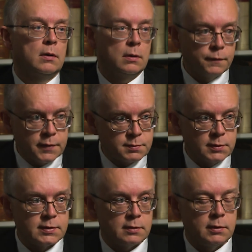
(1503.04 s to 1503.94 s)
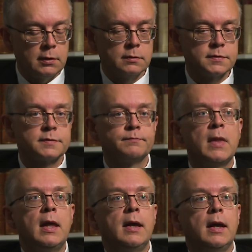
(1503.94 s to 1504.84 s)
all these materials.
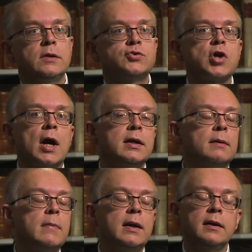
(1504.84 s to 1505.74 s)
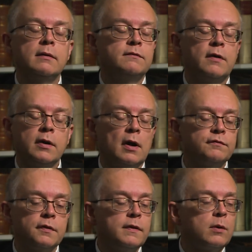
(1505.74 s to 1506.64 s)
In China, many, very
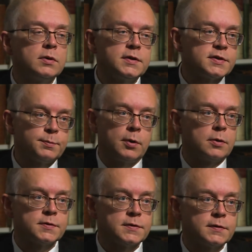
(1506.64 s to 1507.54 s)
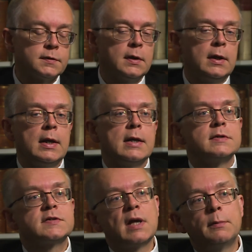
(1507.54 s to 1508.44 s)
often they were dispersed. Mm.
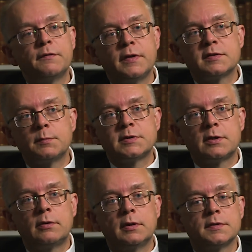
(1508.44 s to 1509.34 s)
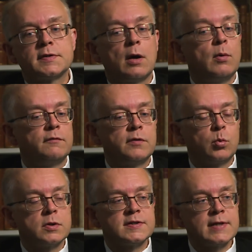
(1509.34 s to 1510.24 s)
Some of these materials, however,
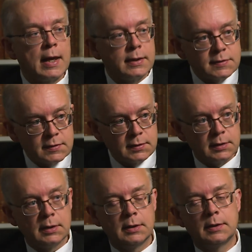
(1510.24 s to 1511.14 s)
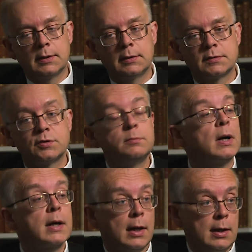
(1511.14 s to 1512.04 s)
were sent uh, to
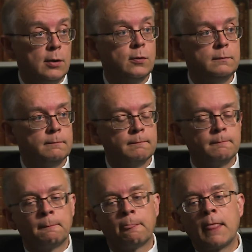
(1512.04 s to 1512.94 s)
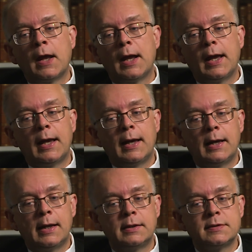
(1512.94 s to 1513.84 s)
Macau,
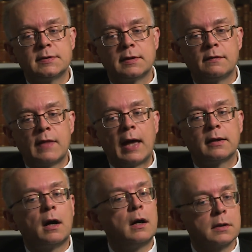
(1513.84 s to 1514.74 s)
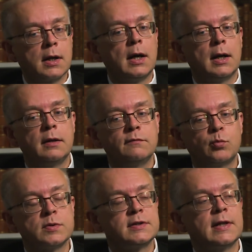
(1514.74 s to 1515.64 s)
and that
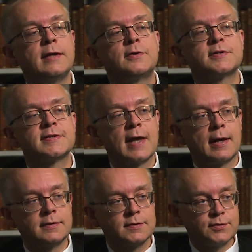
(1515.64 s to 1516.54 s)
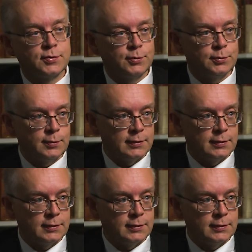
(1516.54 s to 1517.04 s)
archive was later sent to